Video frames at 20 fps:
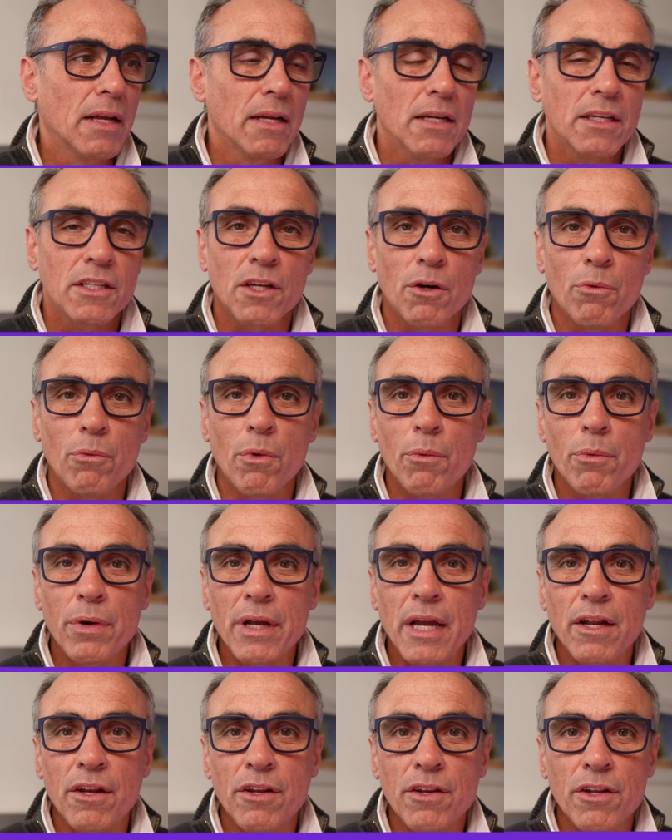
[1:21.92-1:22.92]
So what we're
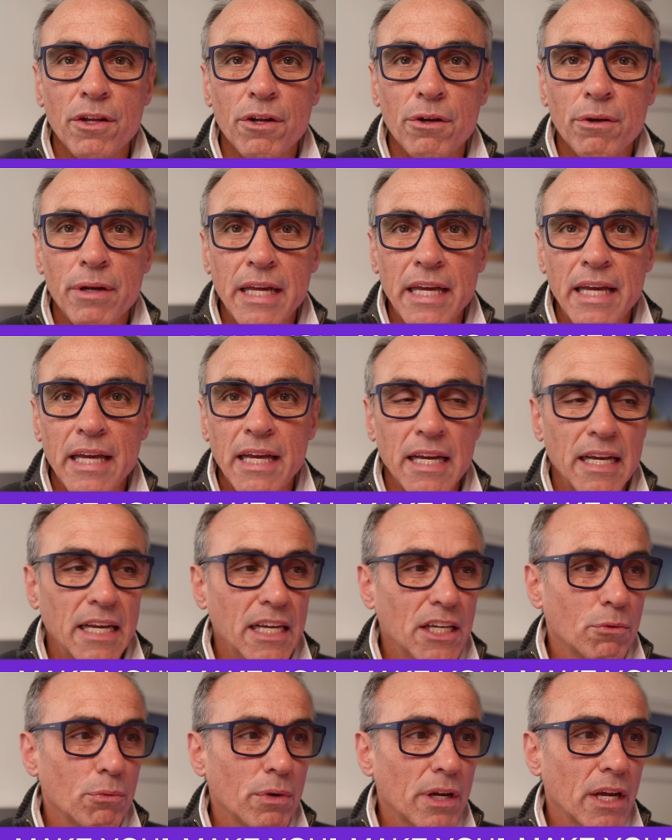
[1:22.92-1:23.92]
going to do here is we're